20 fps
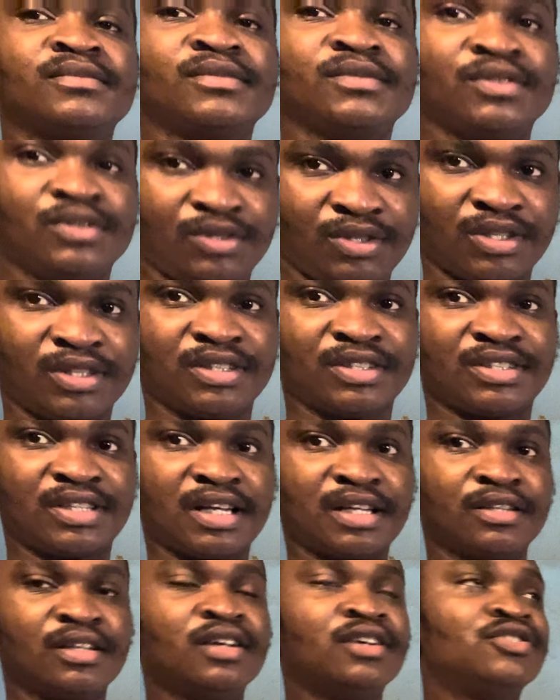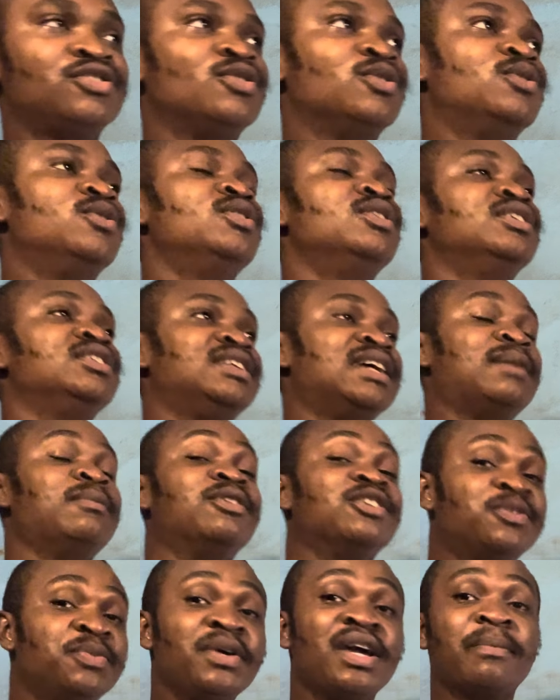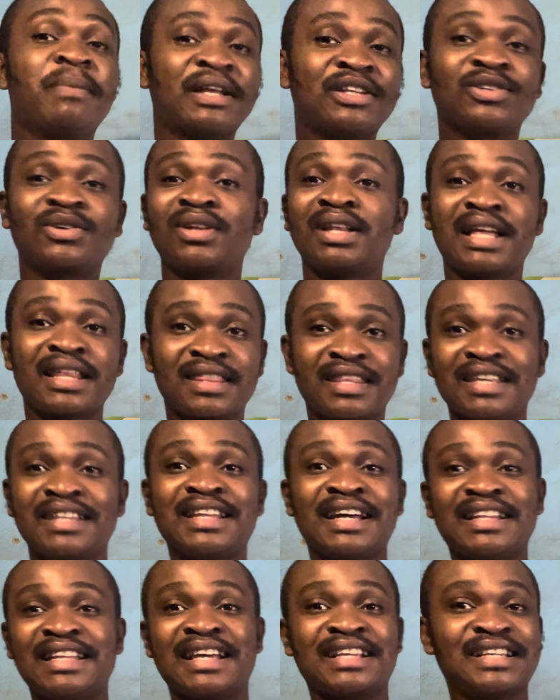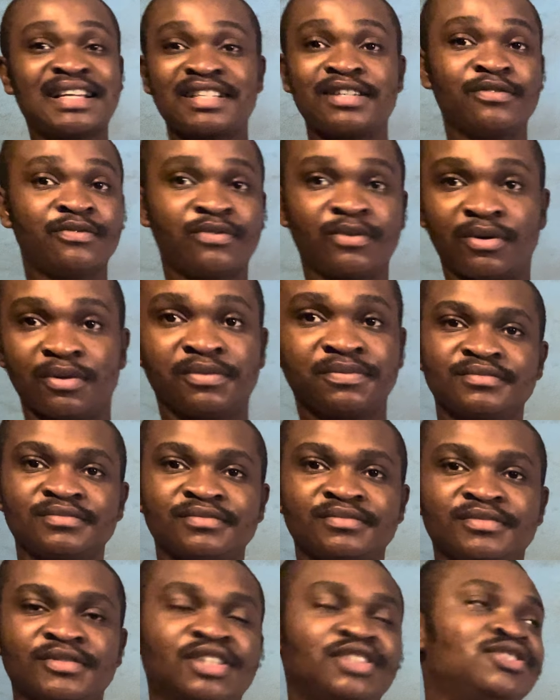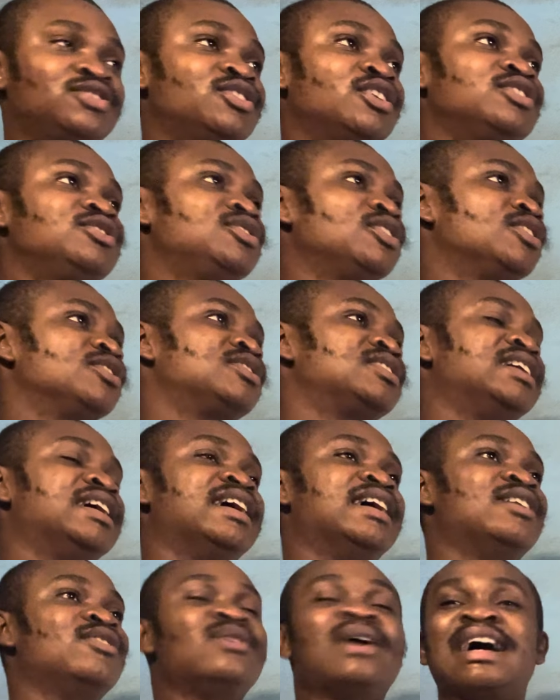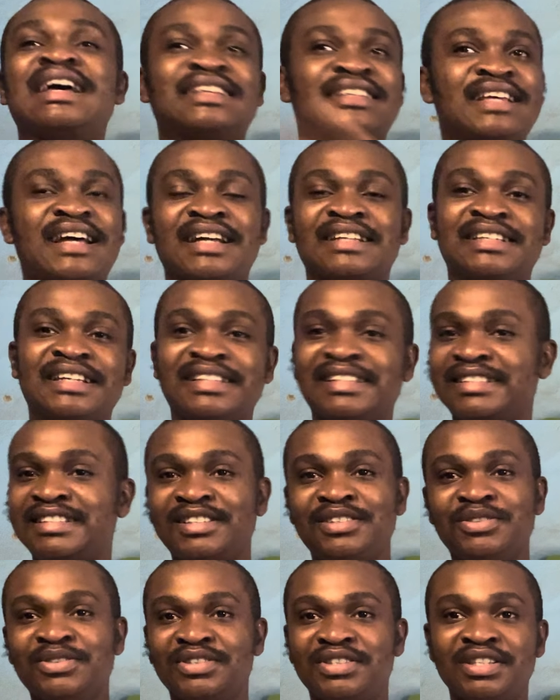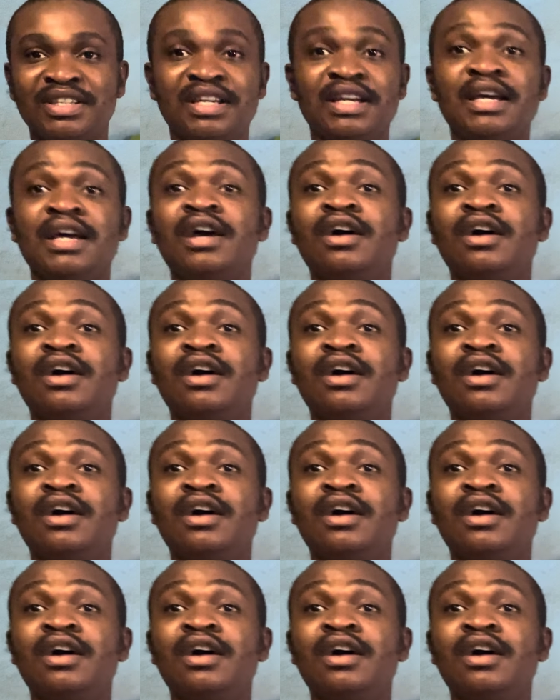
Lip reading: Do you understand? So there must be a particular thing that they are searching for. It's not just go and search anything you see.